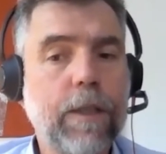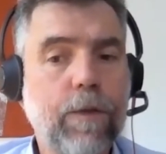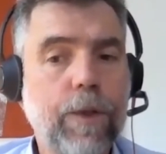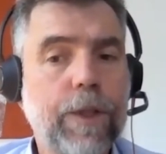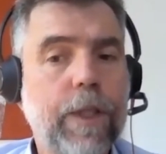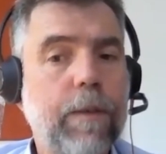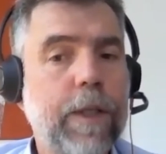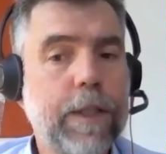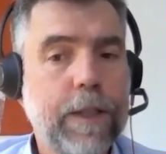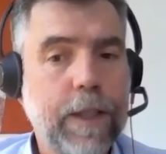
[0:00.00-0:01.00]
4
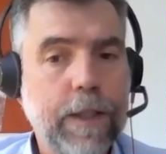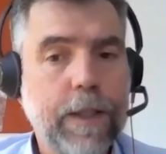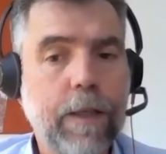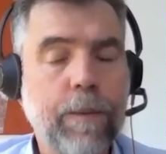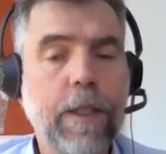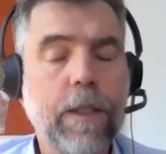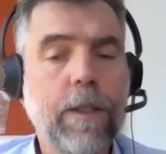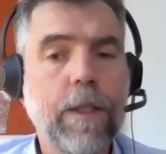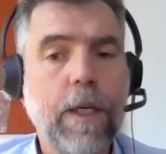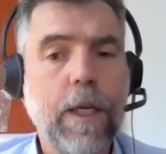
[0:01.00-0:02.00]
centimetres, 6 centimetres,